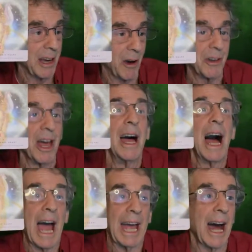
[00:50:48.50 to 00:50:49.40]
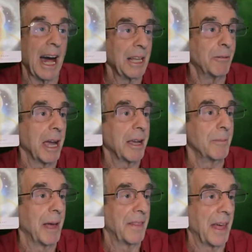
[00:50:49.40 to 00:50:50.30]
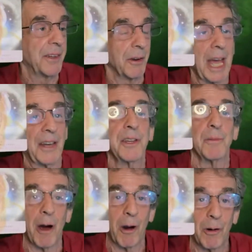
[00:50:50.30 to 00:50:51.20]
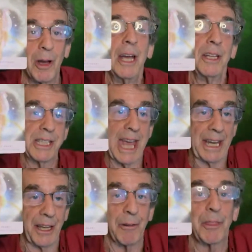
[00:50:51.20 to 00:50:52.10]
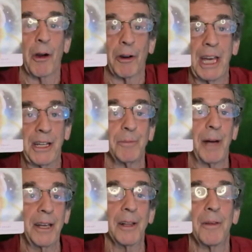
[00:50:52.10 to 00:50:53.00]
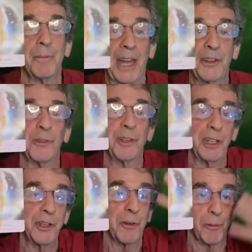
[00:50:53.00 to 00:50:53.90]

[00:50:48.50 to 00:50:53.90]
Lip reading: Coherence. I highly recommend that. So again, tomorrow, channeling with Archangel Michael and the Master Teachers.